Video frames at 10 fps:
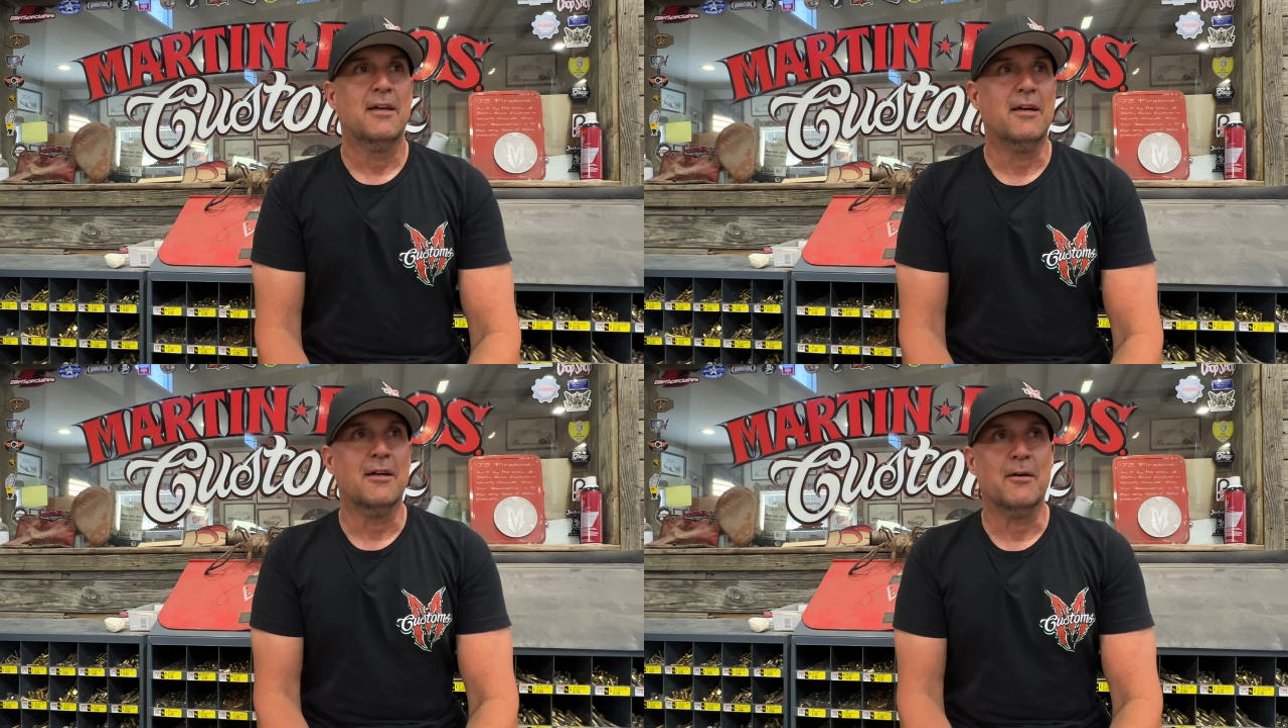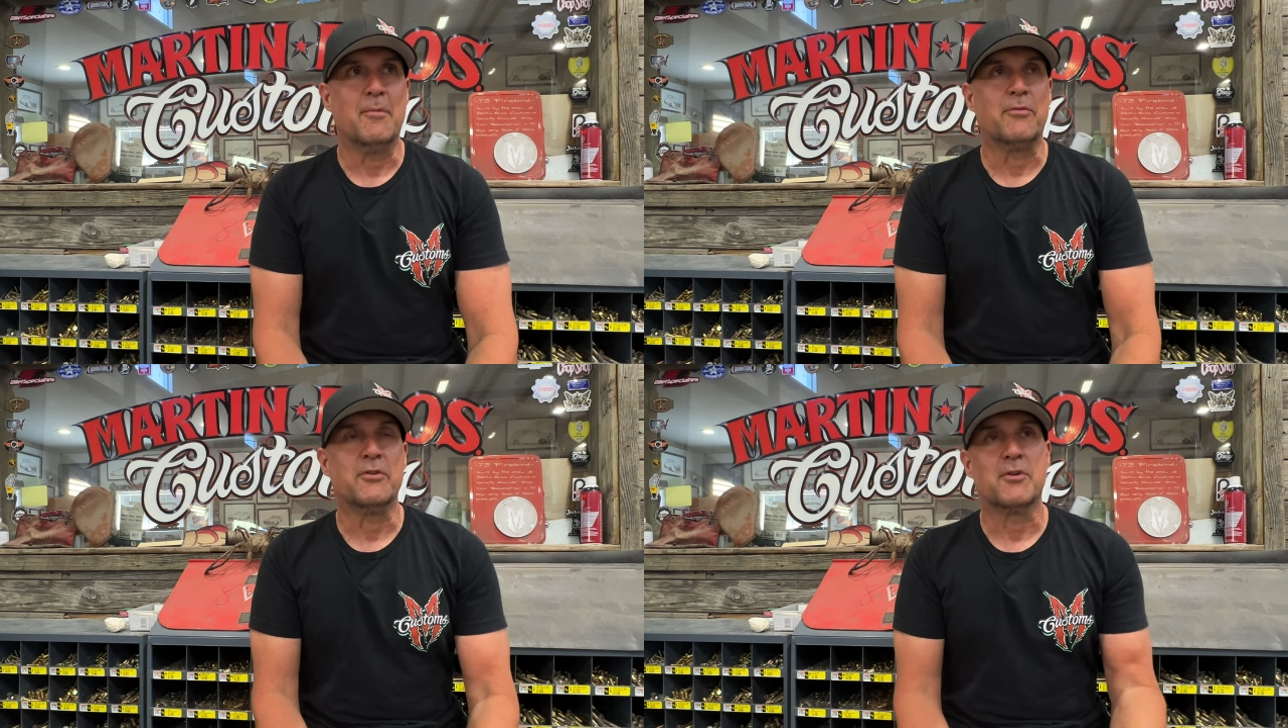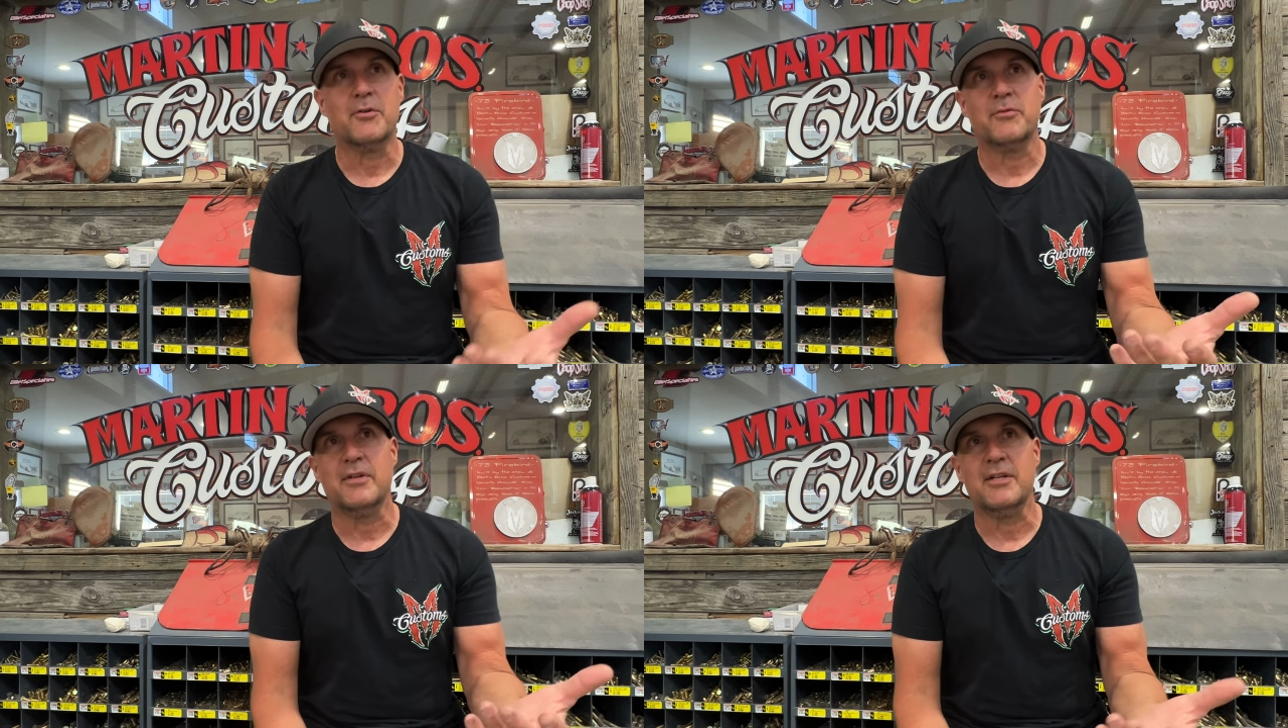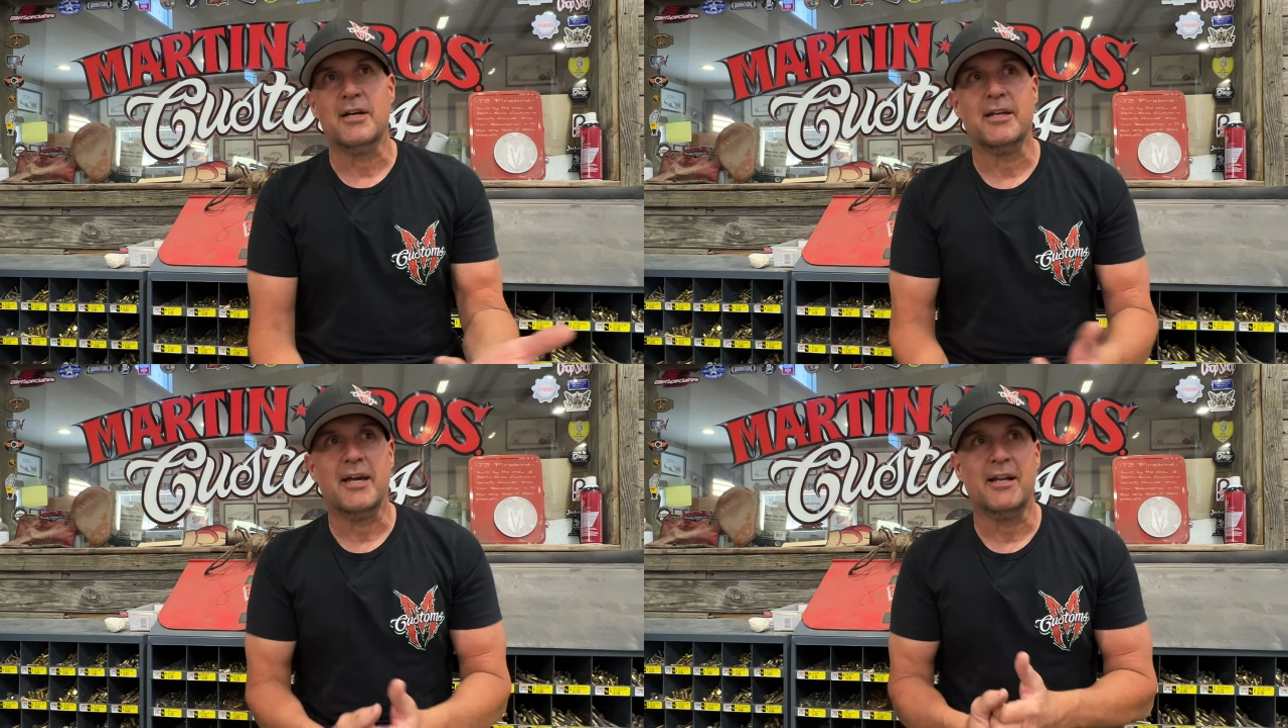My first car was a
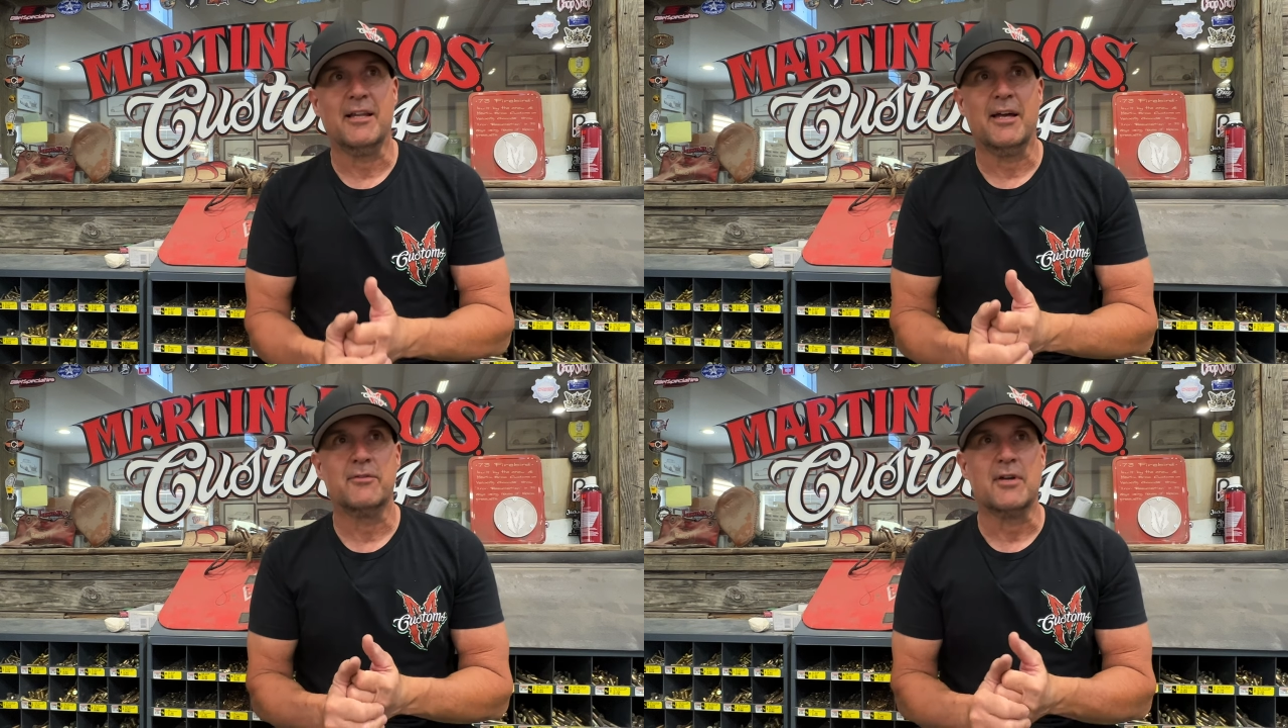59 Cadillac,